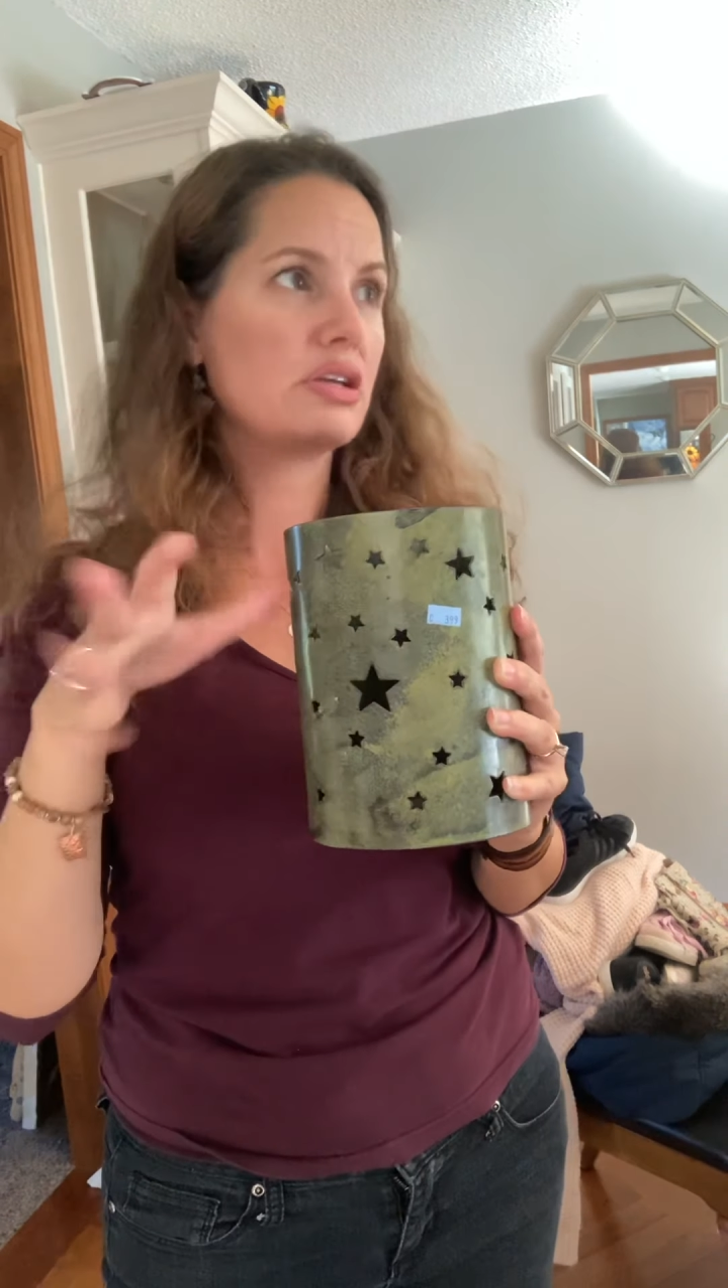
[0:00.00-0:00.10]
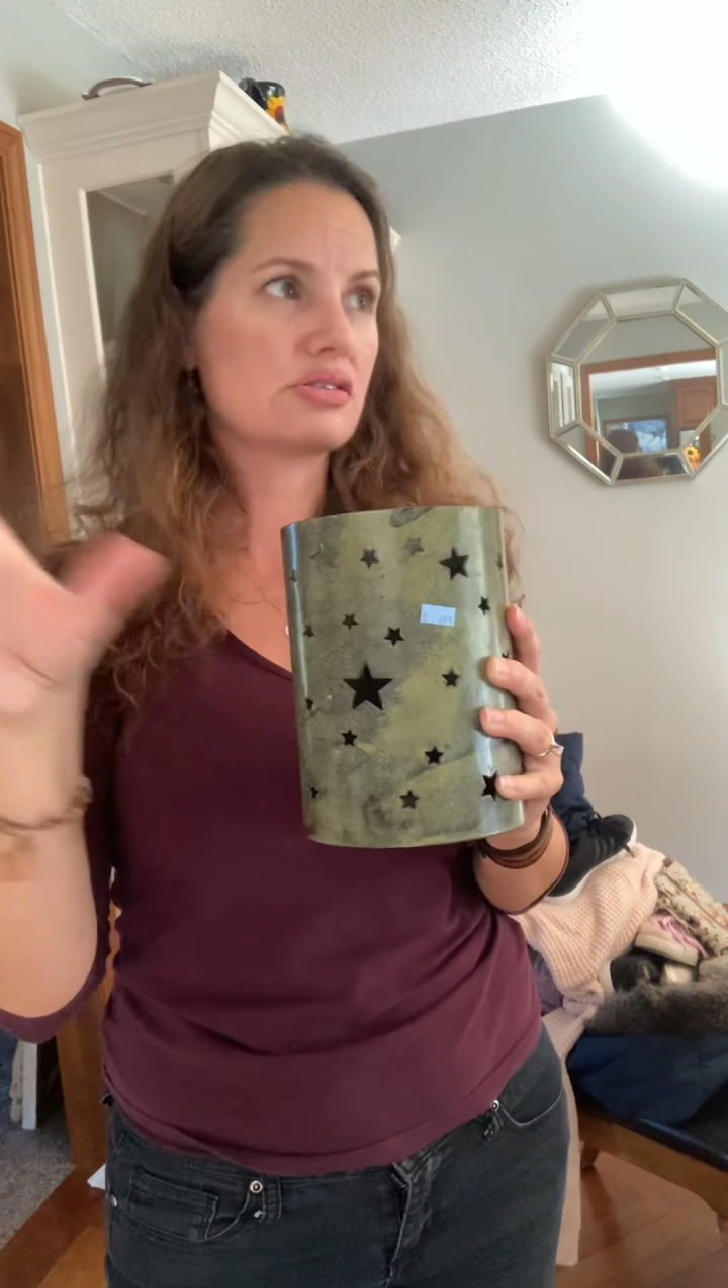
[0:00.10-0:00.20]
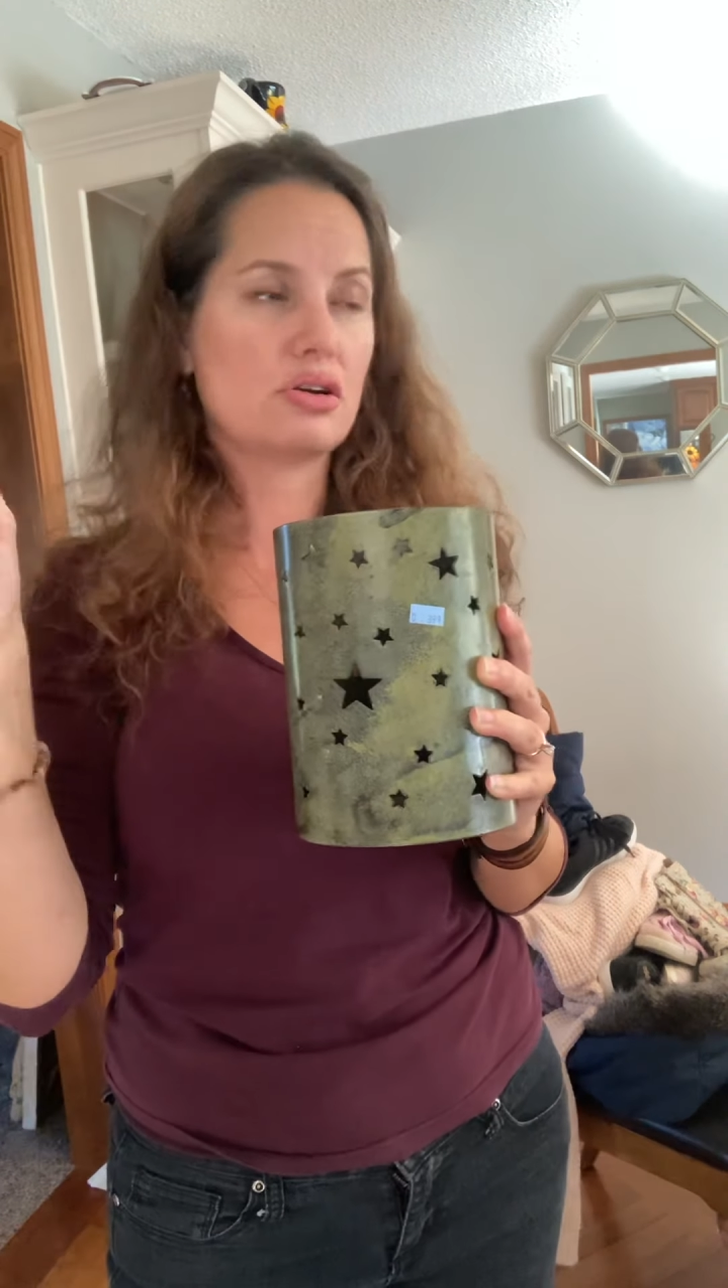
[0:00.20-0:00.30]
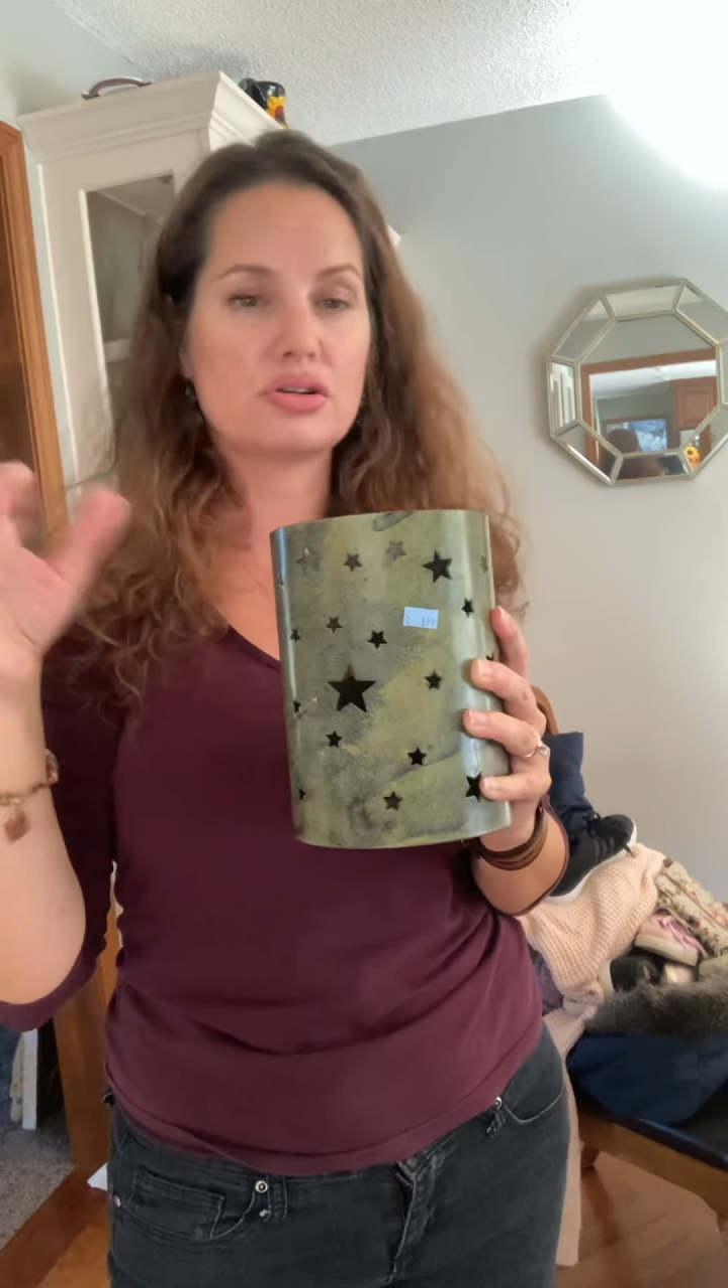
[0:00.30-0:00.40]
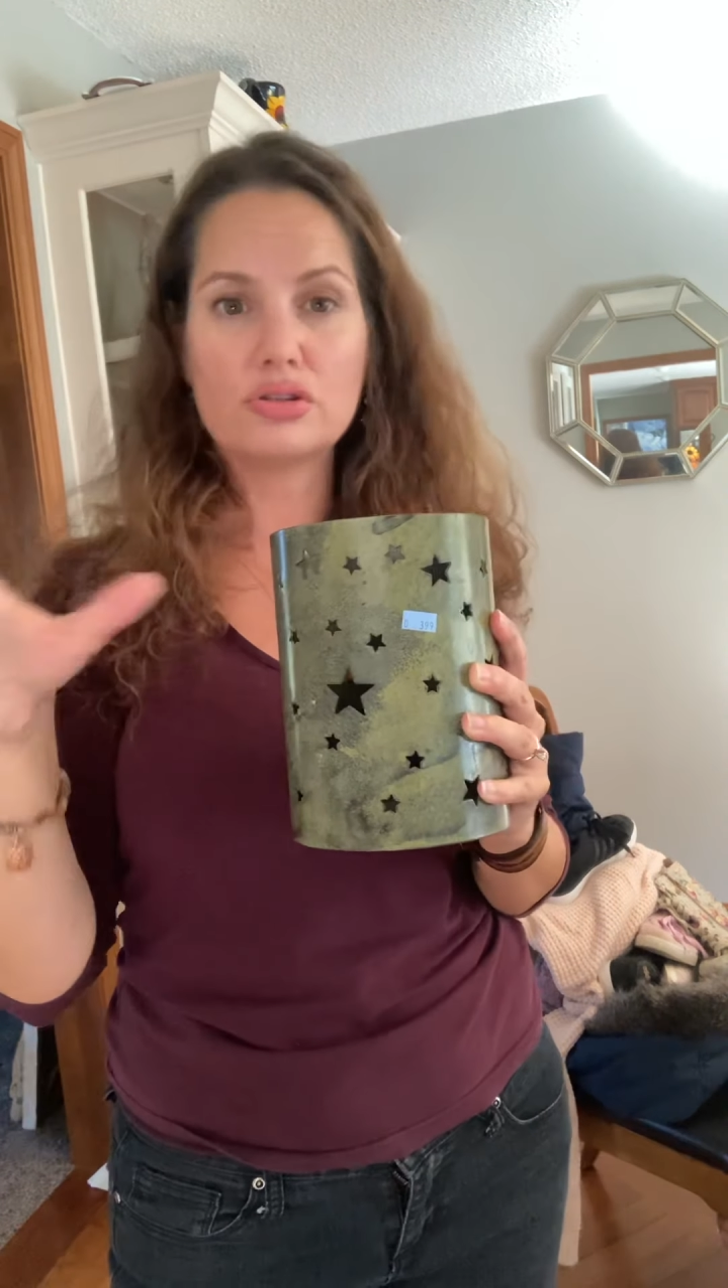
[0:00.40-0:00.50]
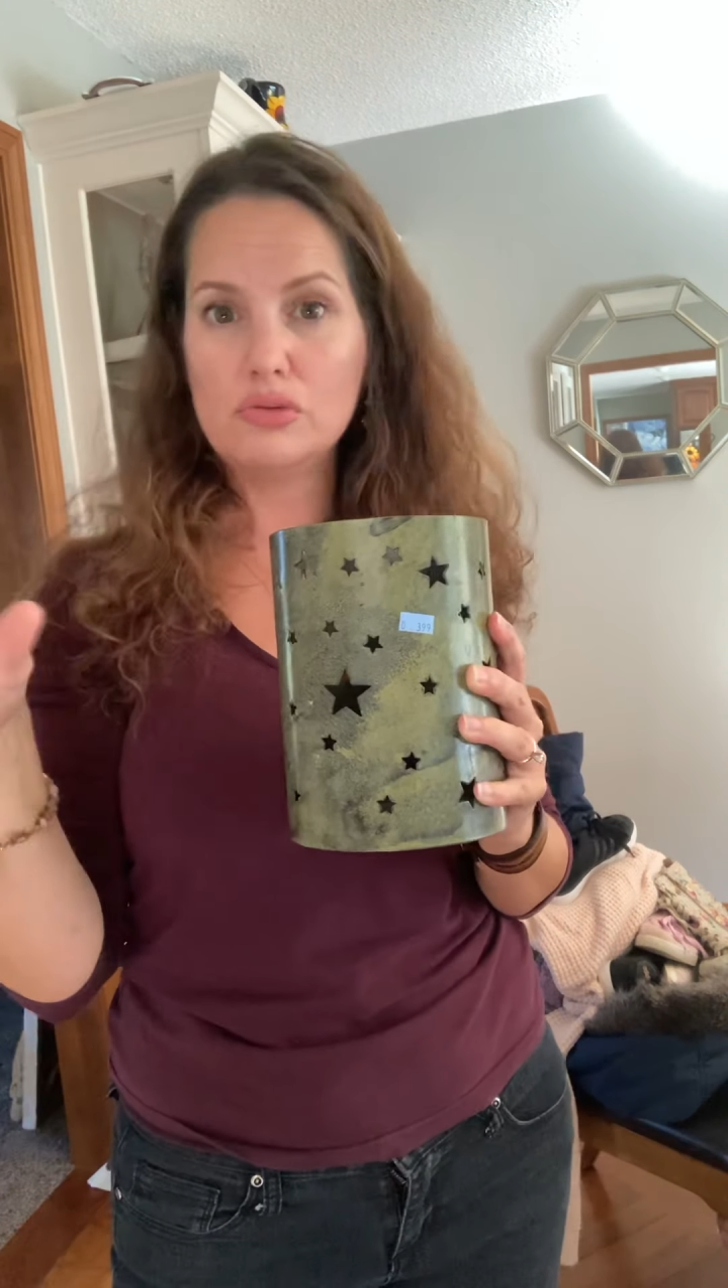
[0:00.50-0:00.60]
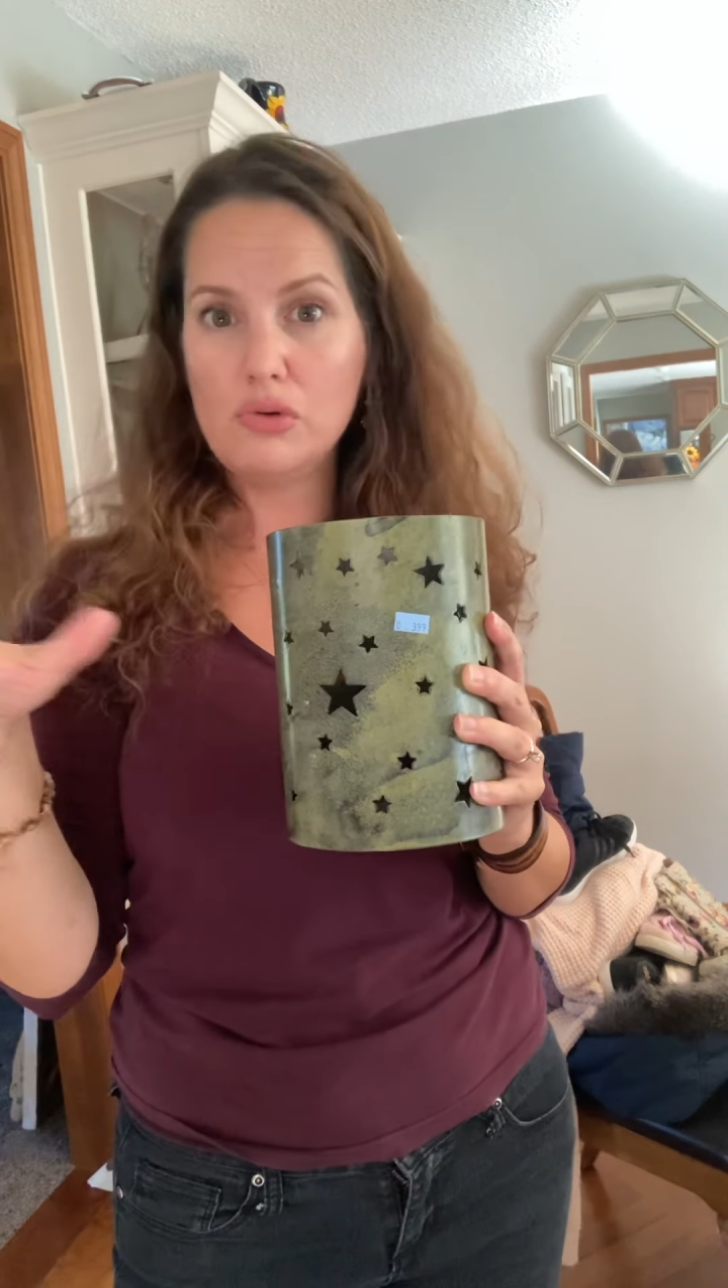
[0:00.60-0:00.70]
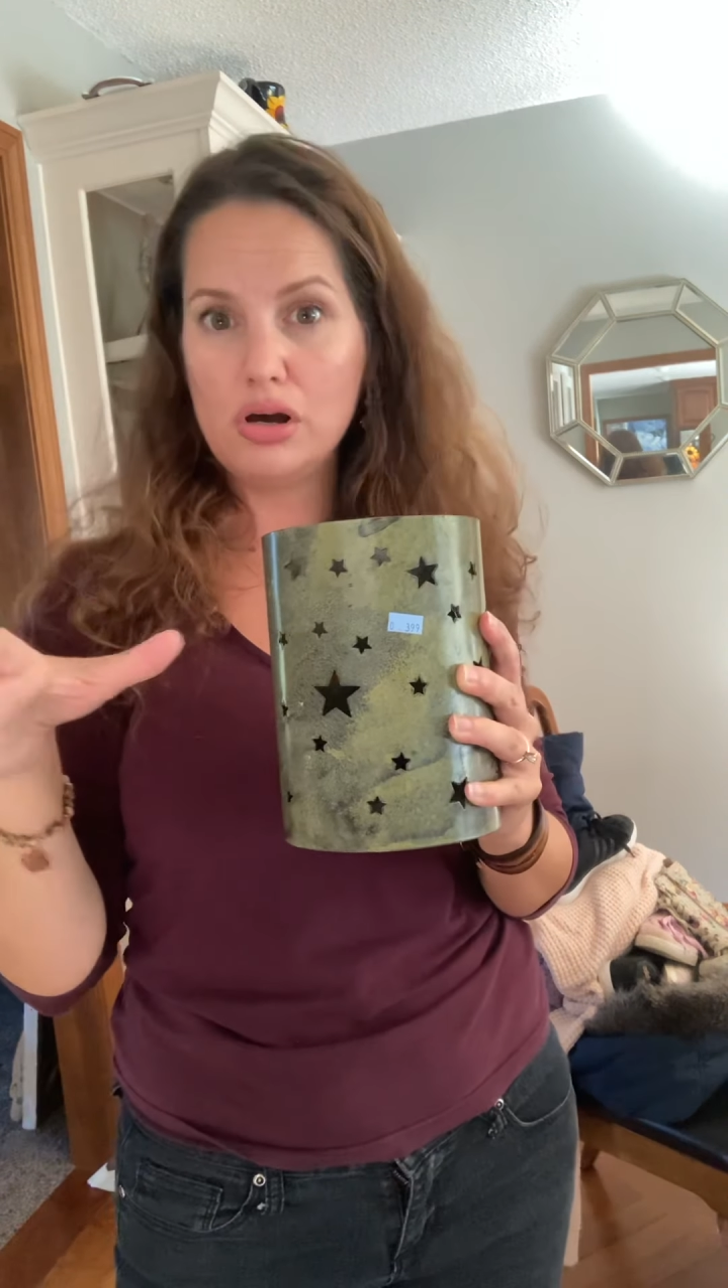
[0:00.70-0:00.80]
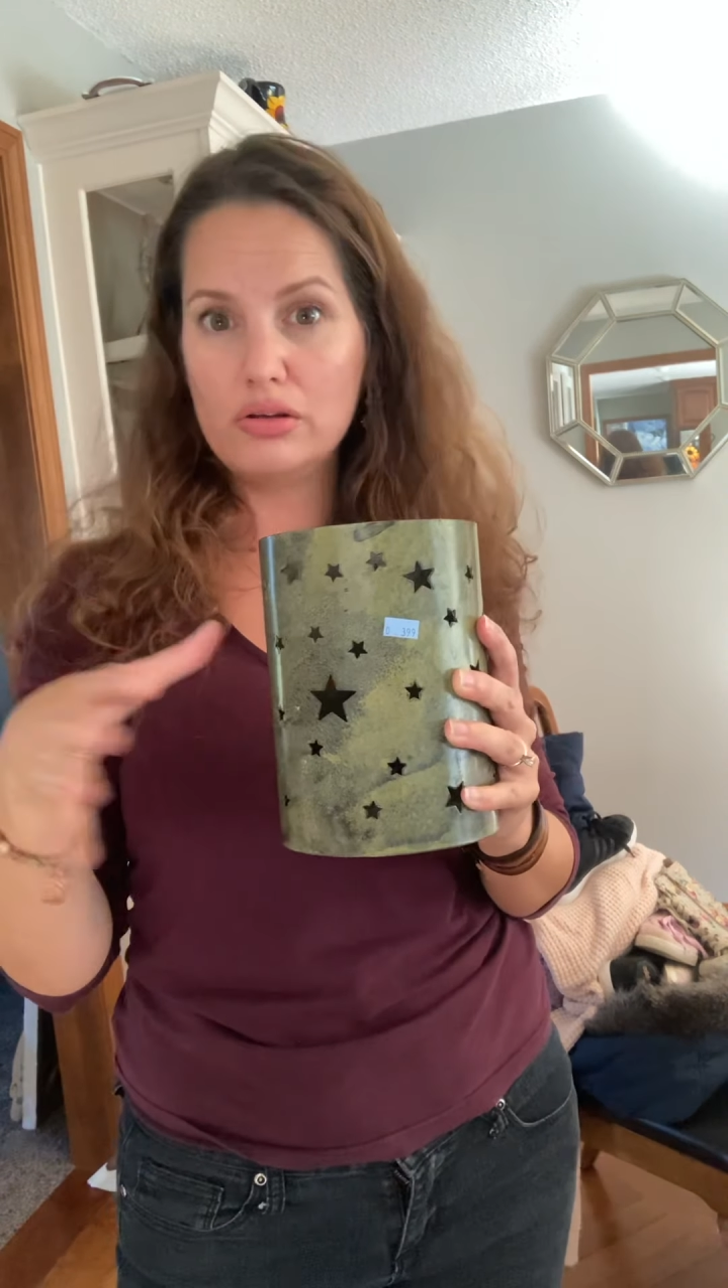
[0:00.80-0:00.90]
stars on the wall,